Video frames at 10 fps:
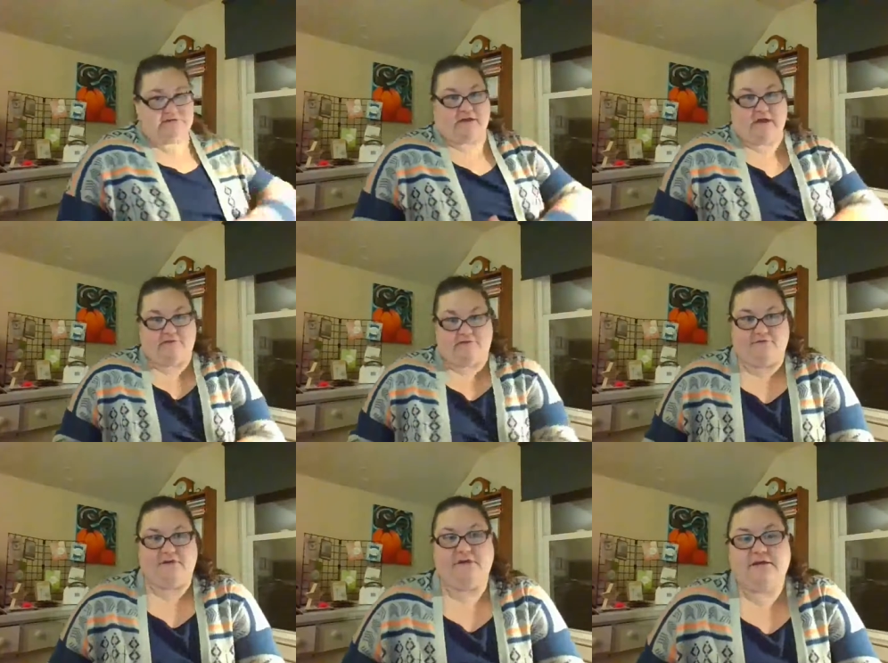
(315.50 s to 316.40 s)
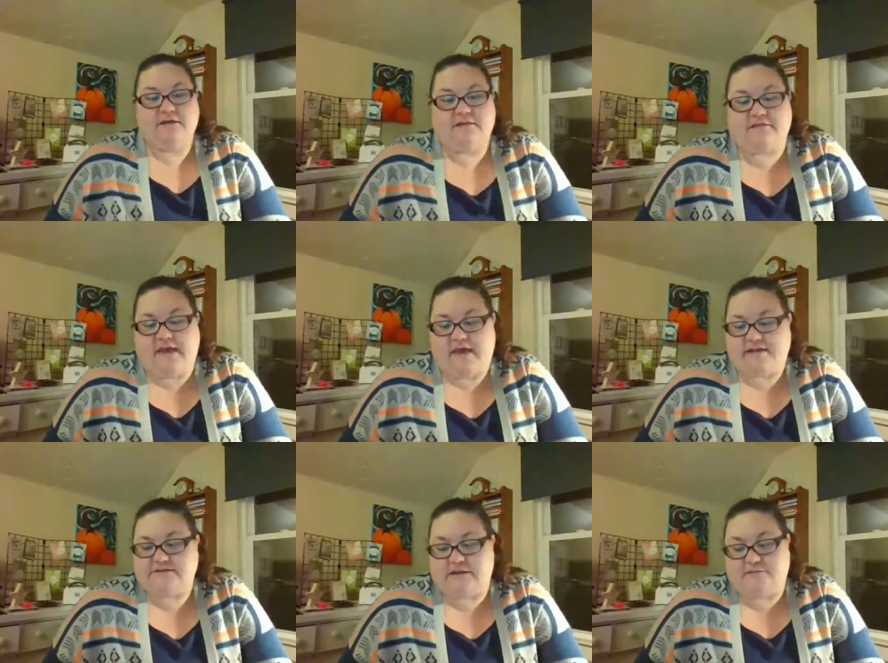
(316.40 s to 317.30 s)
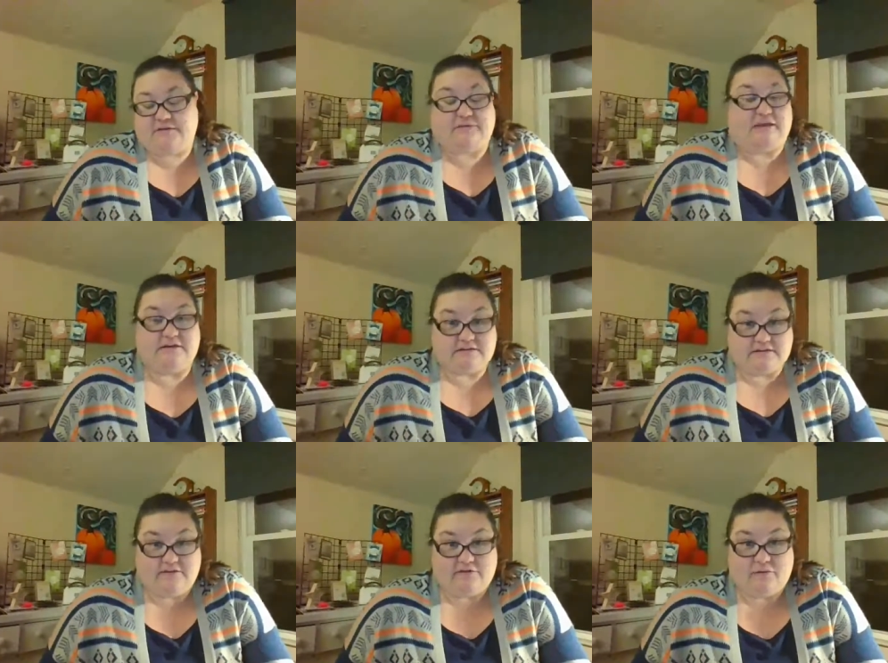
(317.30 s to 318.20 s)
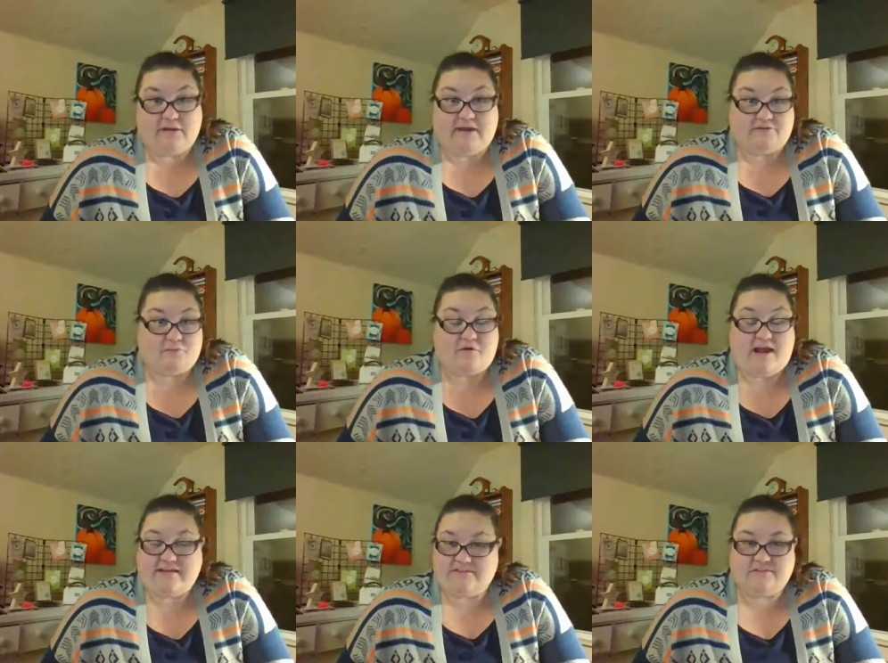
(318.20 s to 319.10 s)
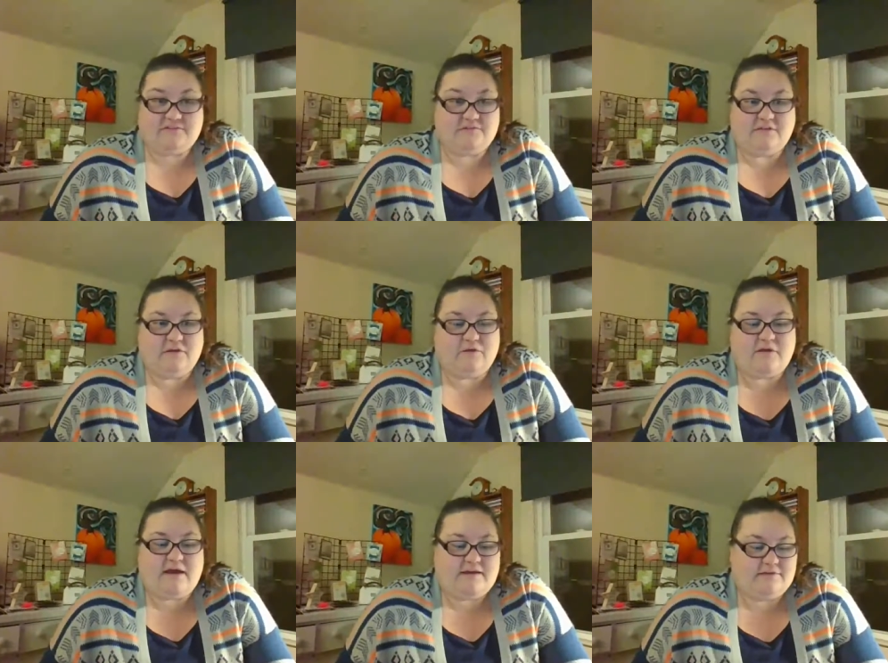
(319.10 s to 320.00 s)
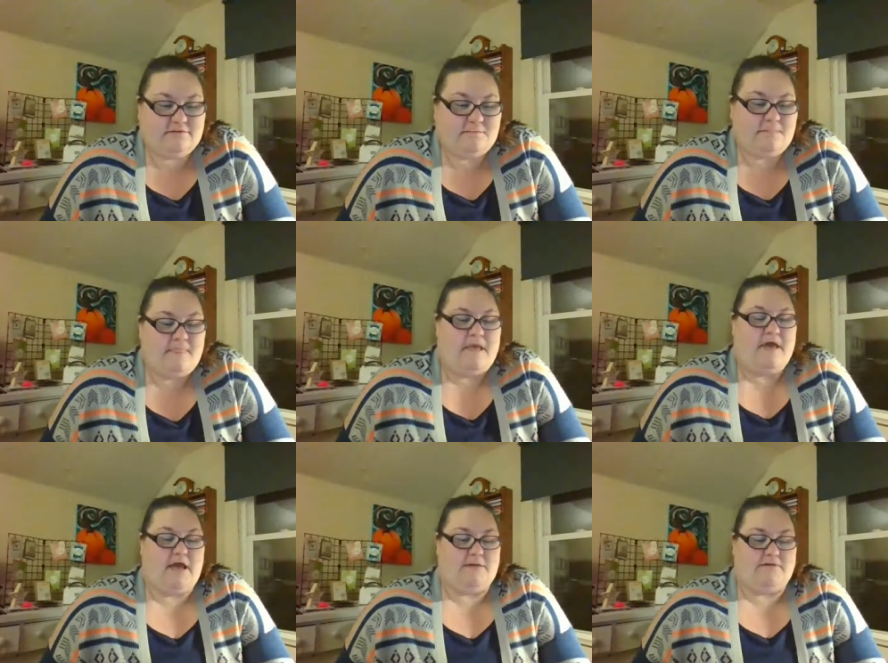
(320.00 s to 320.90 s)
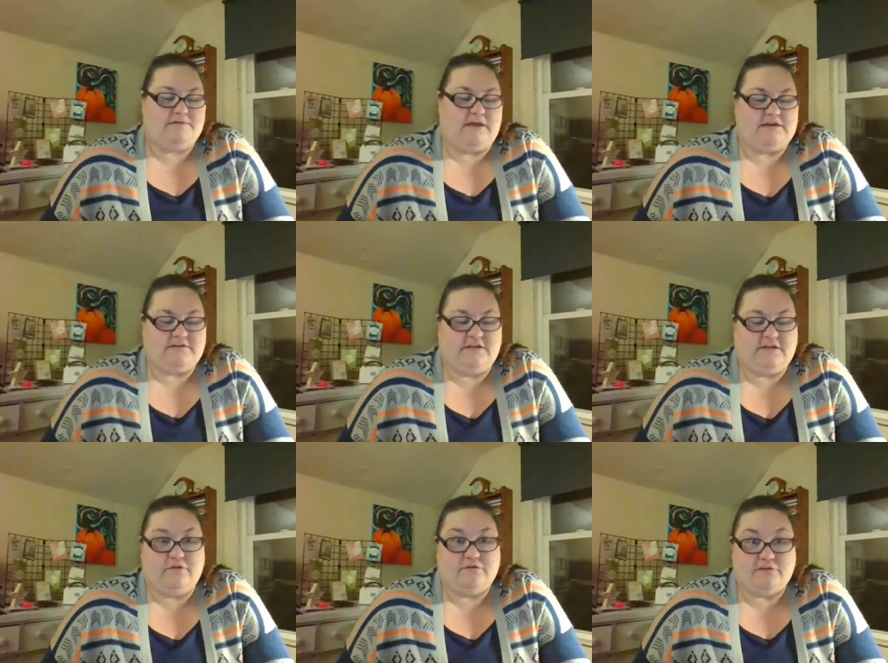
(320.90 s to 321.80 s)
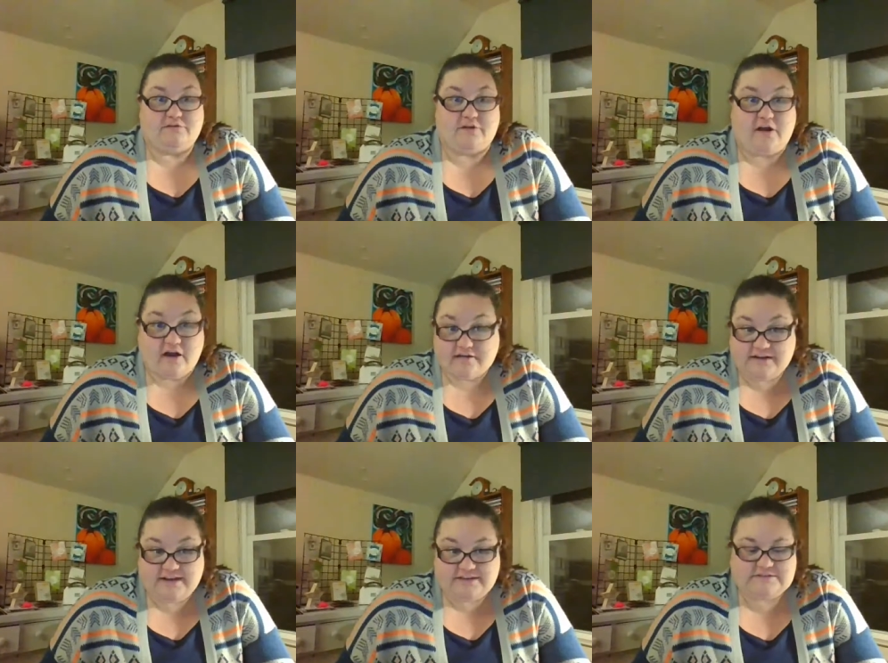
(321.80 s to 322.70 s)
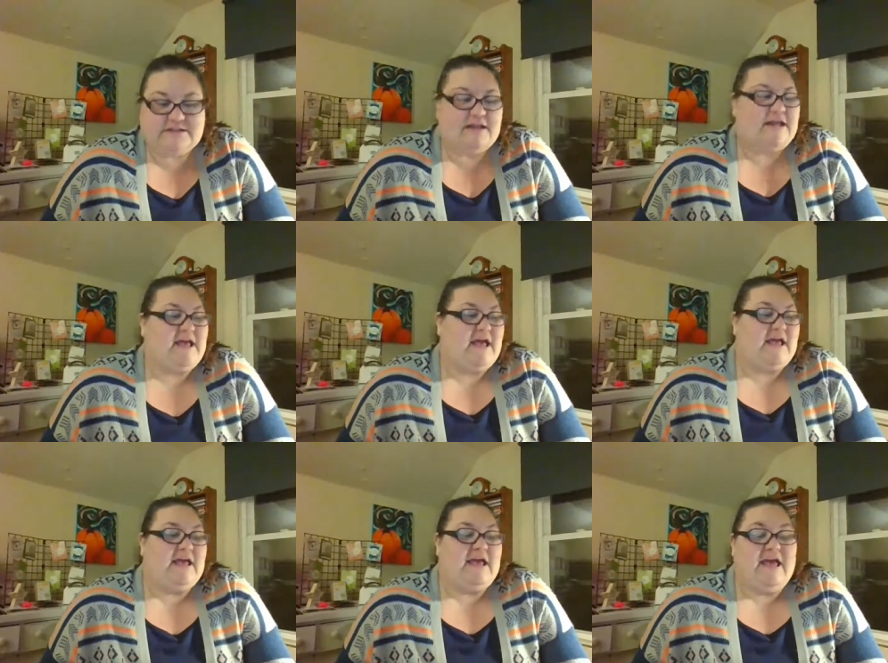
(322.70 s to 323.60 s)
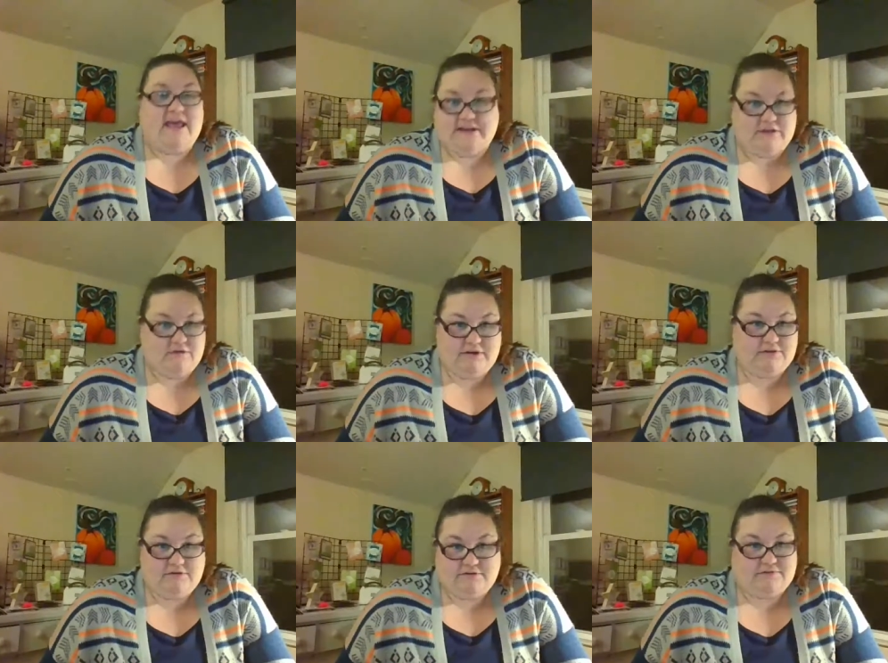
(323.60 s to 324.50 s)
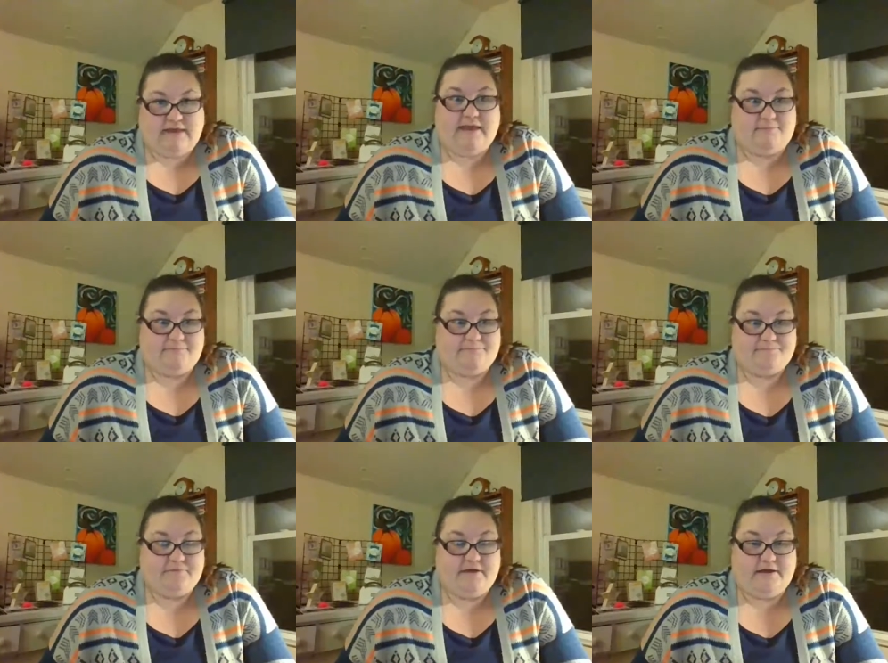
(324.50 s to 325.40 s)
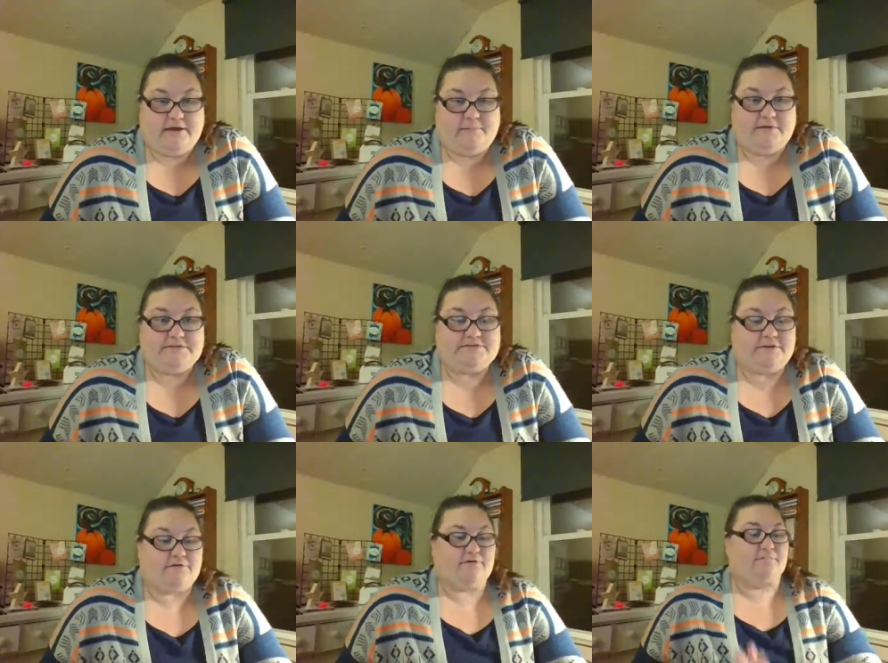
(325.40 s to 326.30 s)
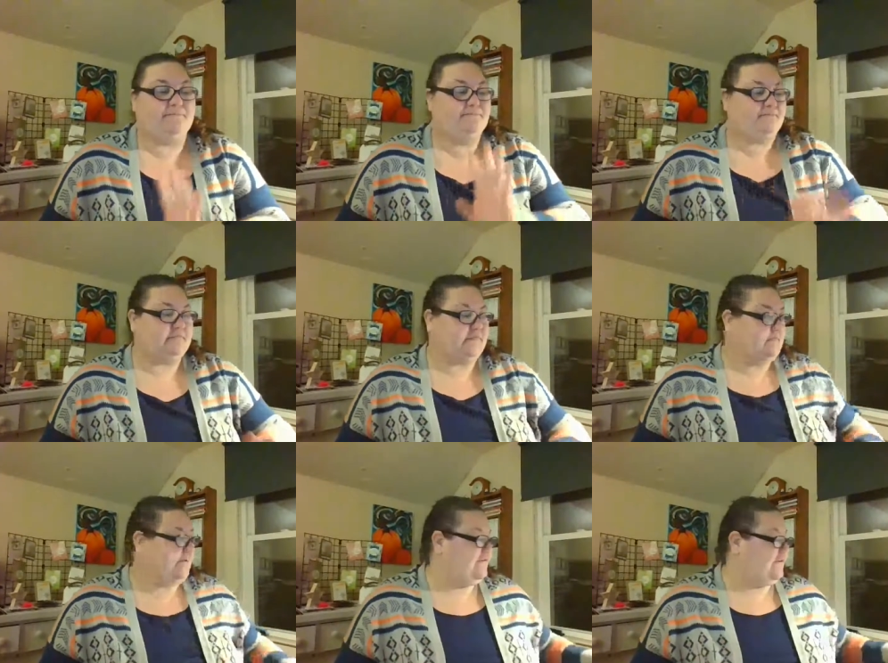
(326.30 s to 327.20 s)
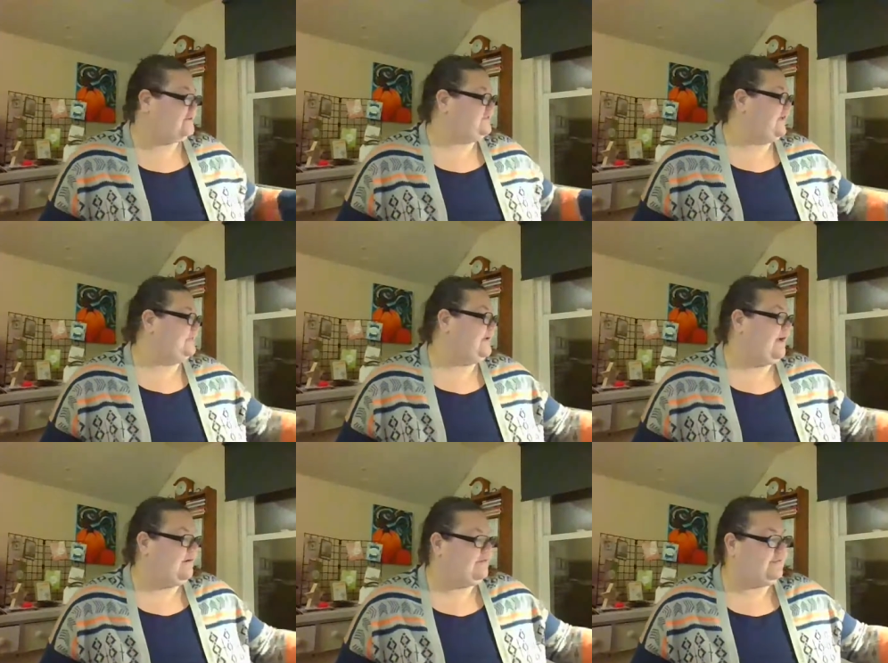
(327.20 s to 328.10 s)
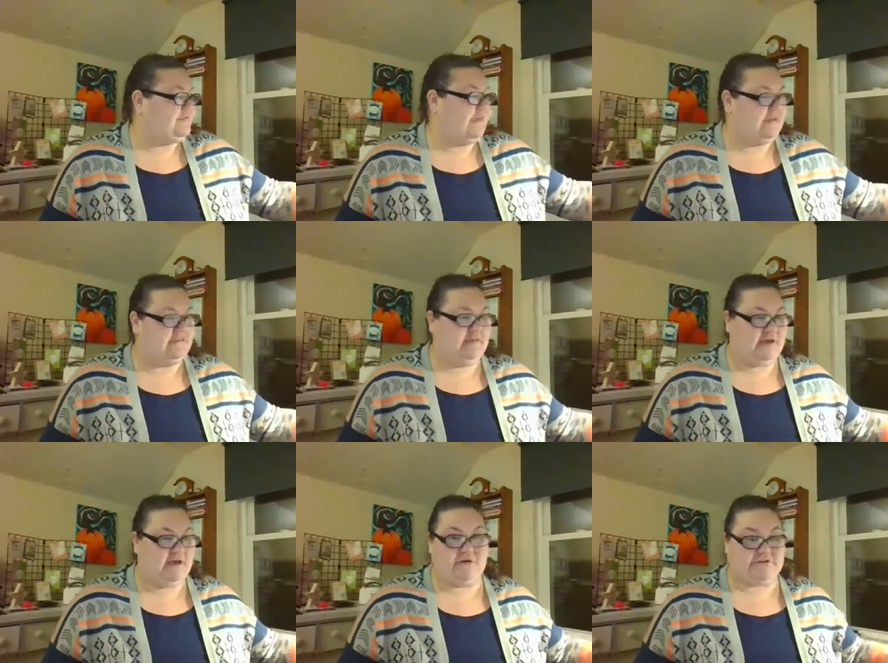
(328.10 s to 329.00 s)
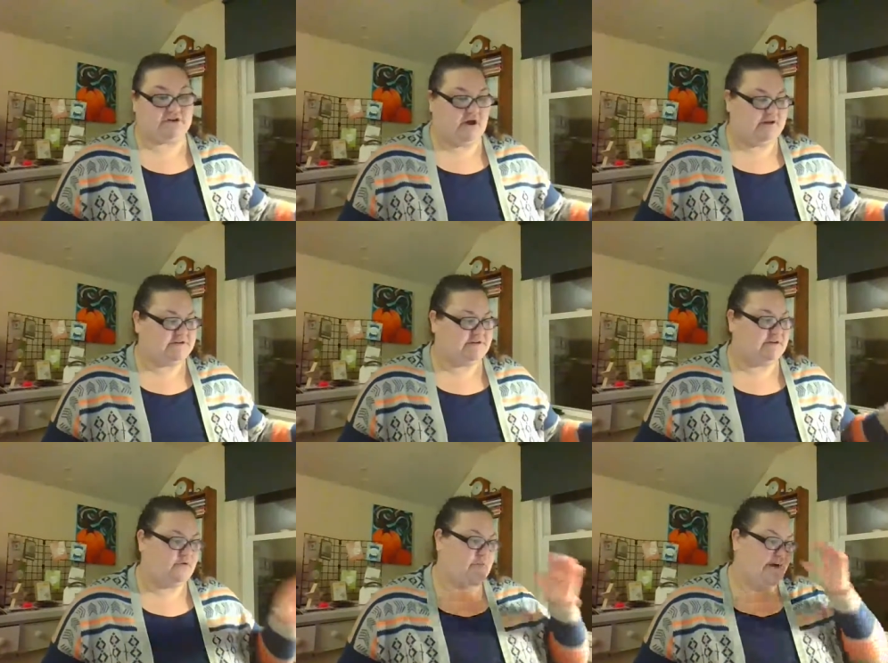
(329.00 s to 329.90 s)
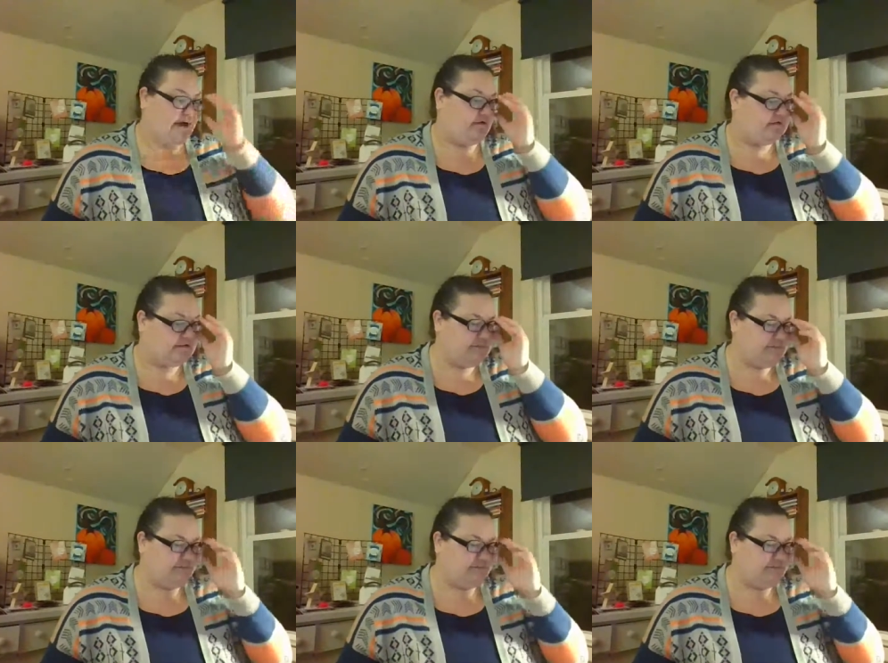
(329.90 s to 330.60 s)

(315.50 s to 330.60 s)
stuff that I'm excited to give it away as prizes to you guys. I'm excited to use it for card kits. And you can do the same. Um, so that's my first tip. Now, the second thing I want to talk to you about